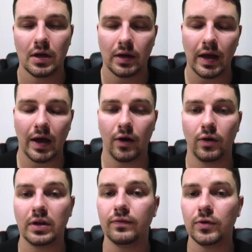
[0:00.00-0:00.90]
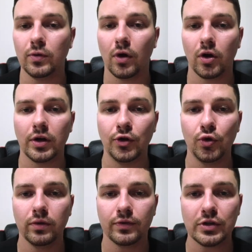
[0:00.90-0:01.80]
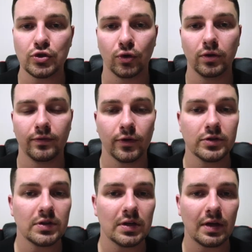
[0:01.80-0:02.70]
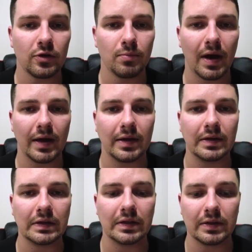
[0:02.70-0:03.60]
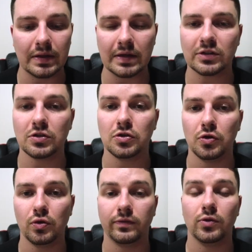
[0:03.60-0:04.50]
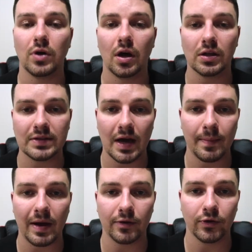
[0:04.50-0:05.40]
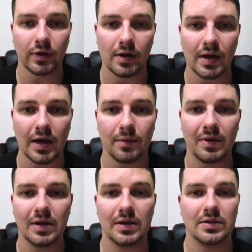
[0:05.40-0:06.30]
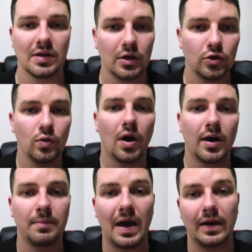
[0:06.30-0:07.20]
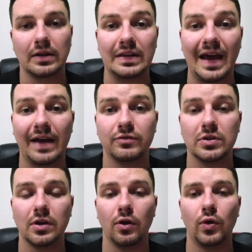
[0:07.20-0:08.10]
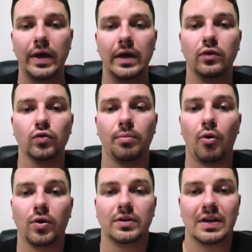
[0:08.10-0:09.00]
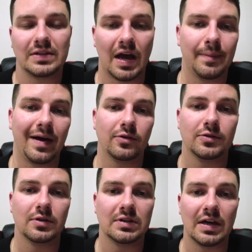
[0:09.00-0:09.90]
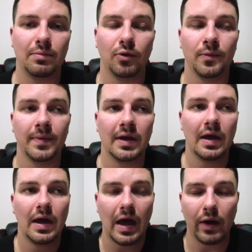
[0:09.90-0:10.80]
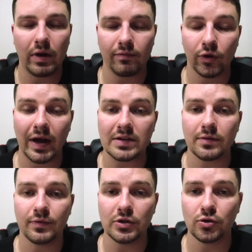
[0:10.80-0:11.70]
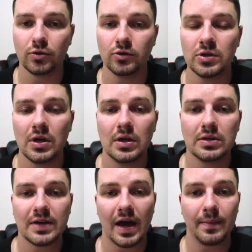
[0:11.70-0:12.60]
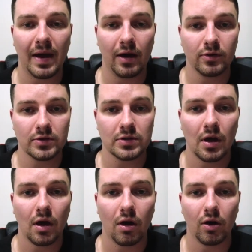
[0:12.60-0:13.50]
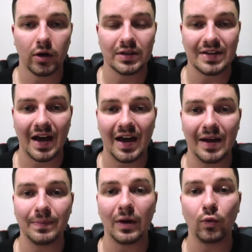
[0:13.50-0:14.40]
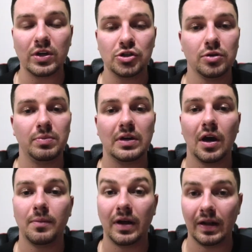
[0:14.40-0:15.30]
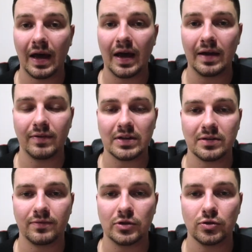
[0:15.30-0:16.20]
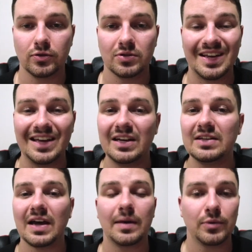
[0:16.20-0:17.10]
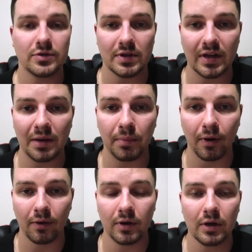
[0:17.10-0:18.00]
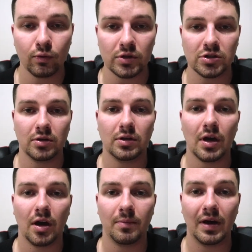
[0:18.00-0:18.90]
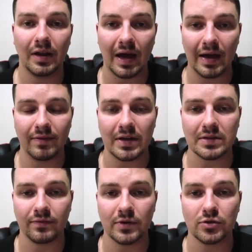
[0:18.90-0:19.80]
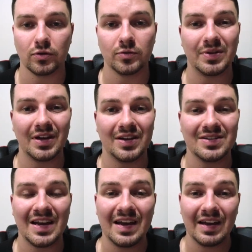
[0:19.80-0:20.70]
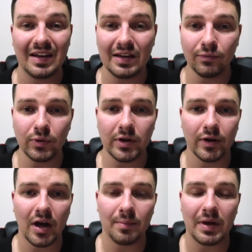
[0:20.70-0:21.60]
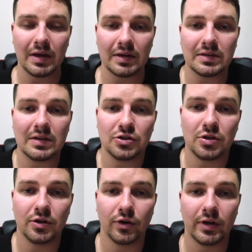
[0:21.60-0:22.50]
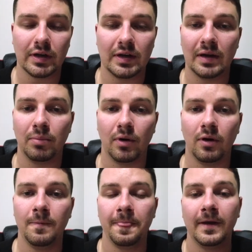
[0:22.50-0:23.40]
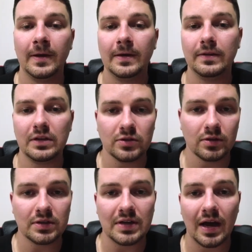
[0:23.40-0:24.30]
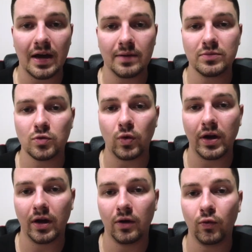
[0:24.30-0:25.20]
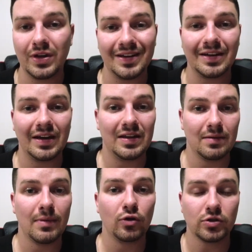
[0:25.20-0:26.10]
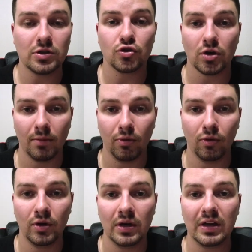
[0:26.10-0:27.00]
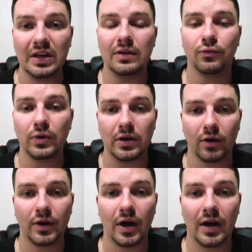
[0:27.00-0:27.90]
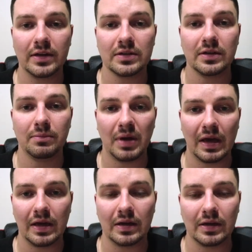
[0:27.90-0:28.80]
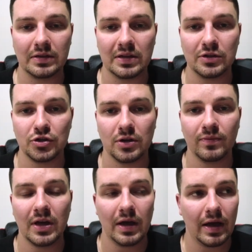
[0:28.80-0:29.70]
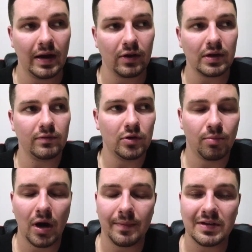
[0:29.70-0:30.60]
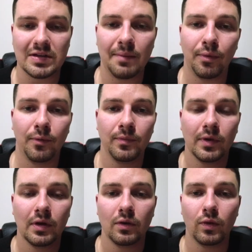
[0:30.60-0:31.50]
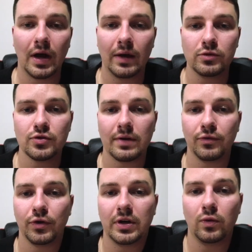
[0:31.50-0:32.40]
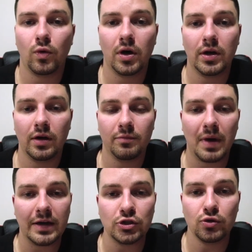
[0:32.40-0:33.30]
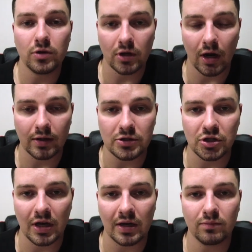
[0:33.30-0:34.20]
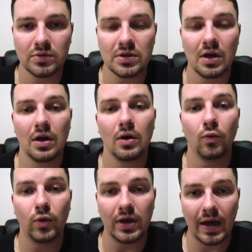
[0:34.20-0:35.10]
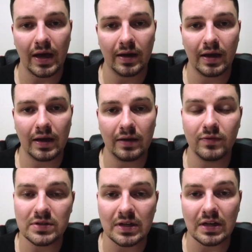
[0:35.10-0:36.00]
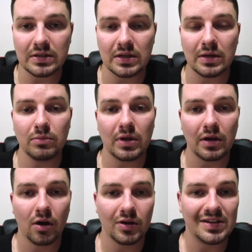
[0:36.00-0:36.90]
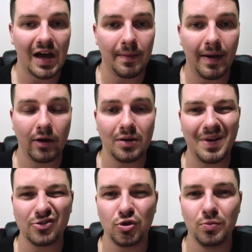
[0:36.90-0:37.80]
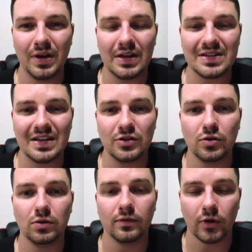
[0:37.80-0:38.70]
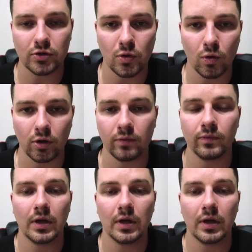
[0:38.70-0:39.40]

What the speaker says: Now, if you are a new official, the first thing that you might think to do if you call a timeout during a game is you automatically have to go and report that timeout to the table. However, as officials, timeouts are a time that we should become alive as officials. Anytime there's a dead ball, we should come alive as officials, because if we are not paying attention during a dead ball, these are the times where we can get in the most trouble if we are not paying attention. And I'll give you a prime example. When I was refereeing one of my junior college games, we had a visiting team. They called a timeout about 2 minutes into the first quarter.